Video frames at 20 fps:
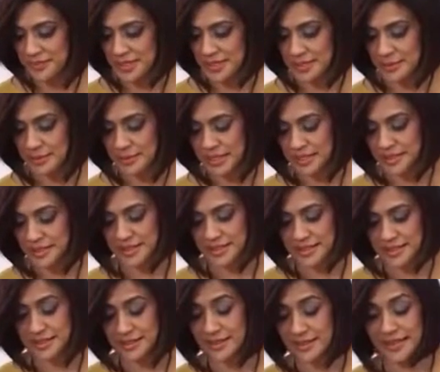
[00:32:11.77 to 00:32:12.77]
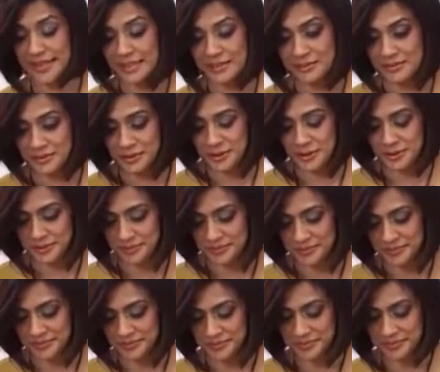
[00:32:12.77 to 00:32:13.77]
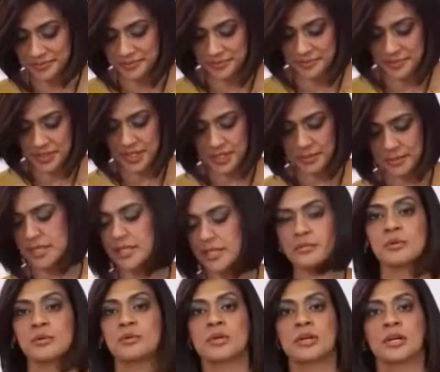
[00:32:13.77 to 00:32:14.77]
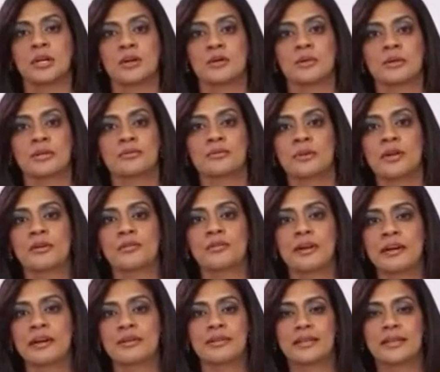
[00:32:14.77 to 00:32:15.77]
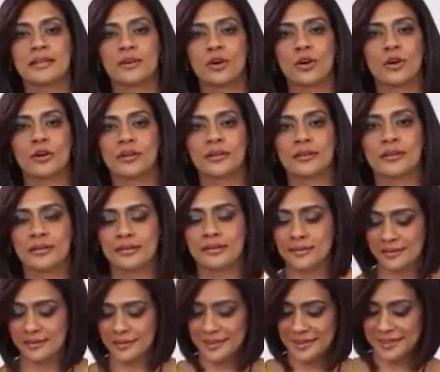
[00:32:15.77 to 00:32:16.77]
Smells delightful. Just makes me want to go and run around in a garden.